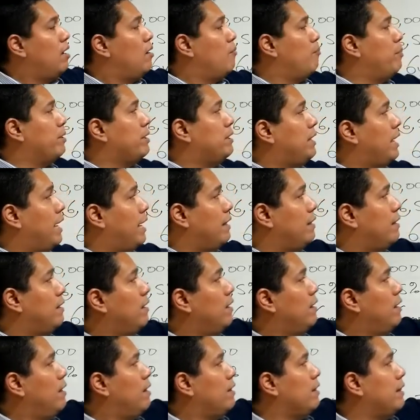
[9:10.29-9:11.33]
But then
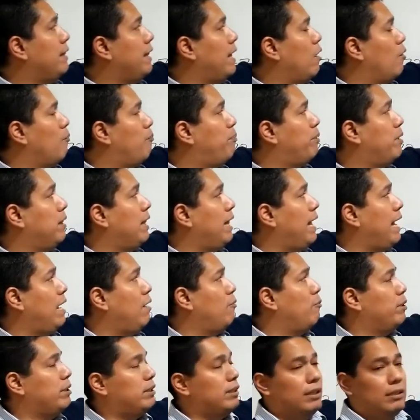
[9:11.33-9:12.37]
they'll play
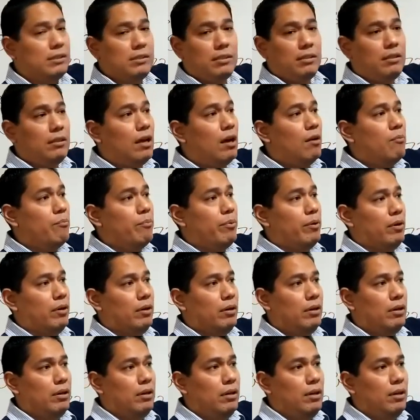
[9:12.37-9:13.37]
with this number.